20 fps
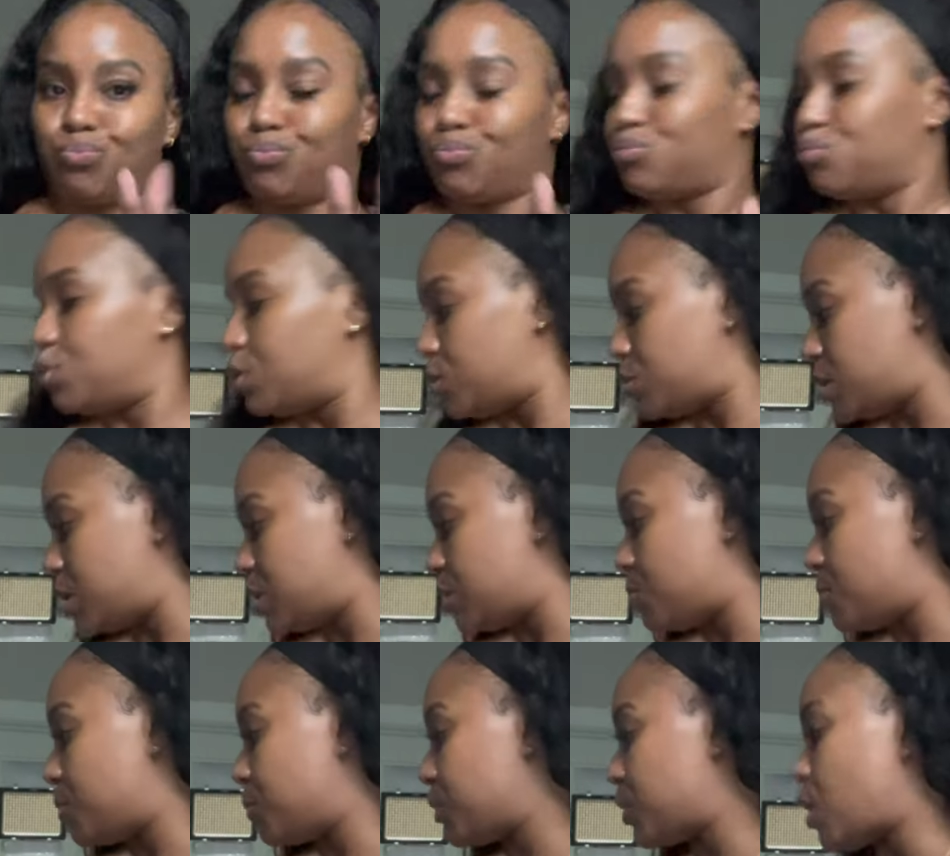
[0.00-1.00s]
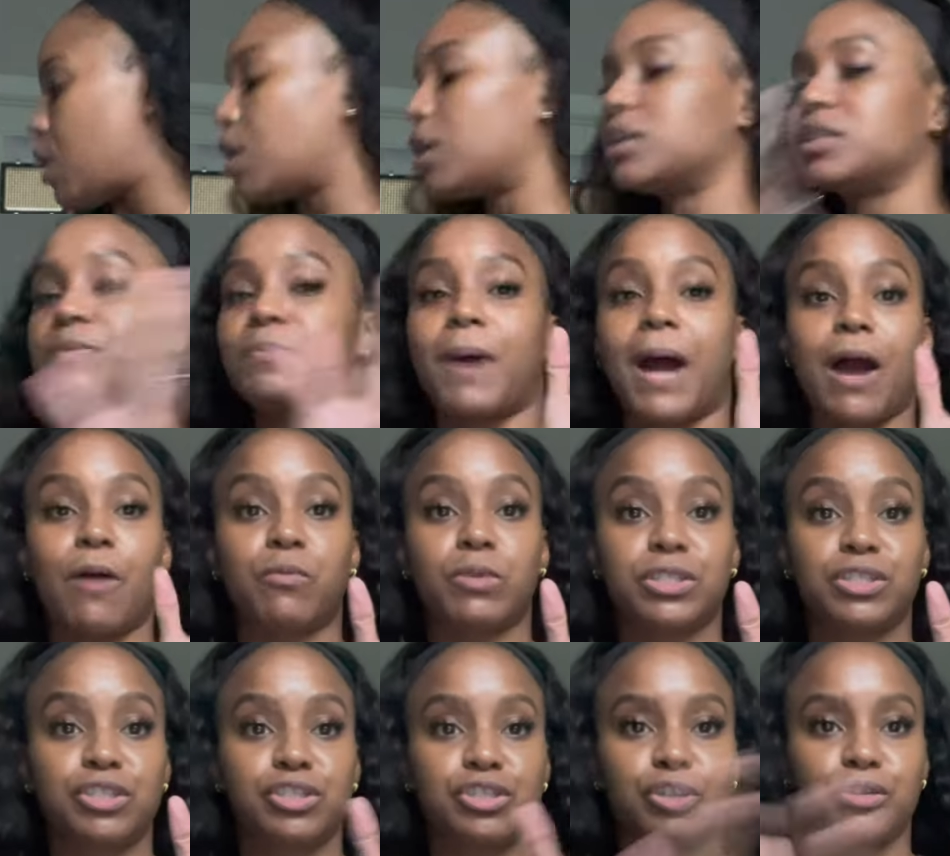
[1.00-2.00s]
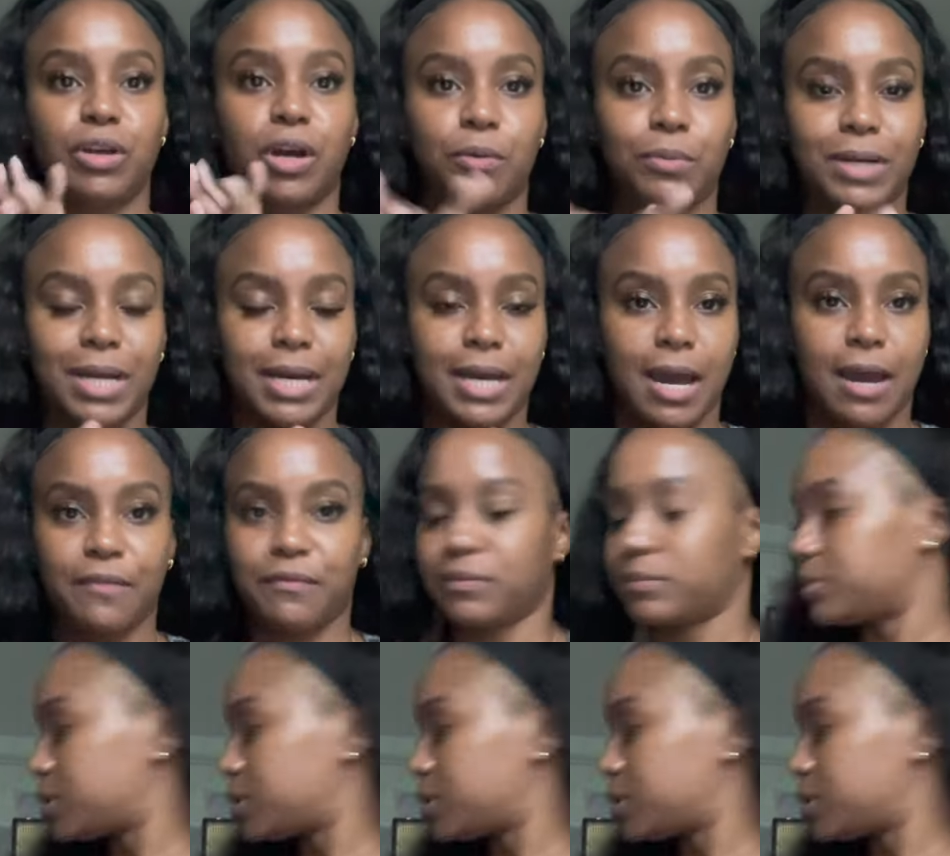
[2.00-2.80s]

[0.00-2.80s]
we don't need the memory cards, but I want to show y'all what I got from